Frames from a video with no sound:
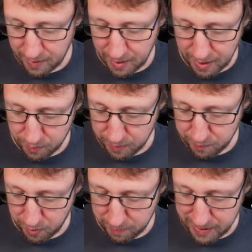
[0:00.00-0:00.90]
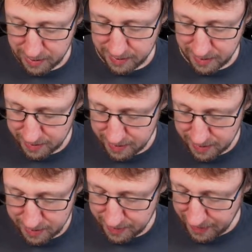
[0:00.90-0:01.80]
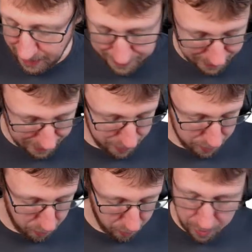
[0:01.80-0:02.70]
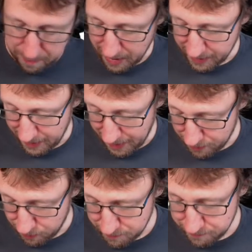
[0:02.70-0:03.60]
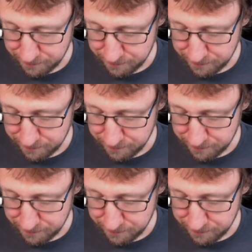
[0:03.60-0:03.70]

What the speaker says: And with probability delta, we make an error.